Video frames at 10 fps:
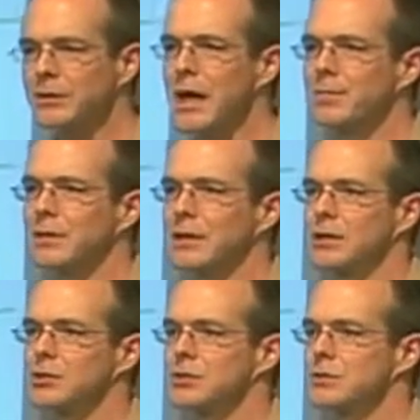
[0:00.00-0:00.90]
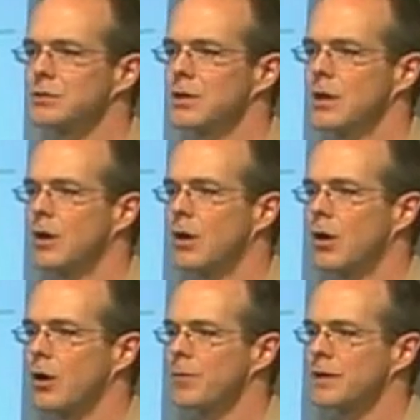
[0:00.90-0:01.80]
complications
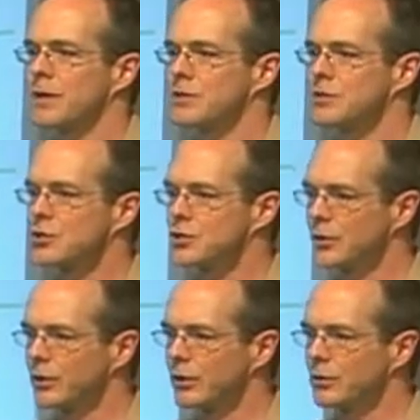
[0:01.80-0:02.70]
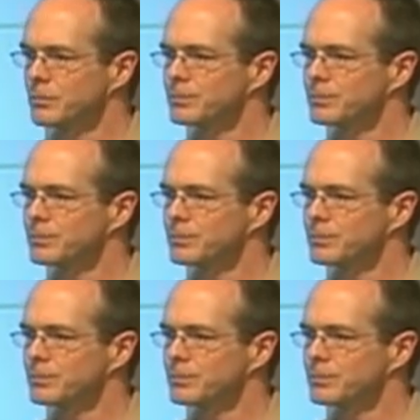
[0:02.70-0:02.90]
are because the sugar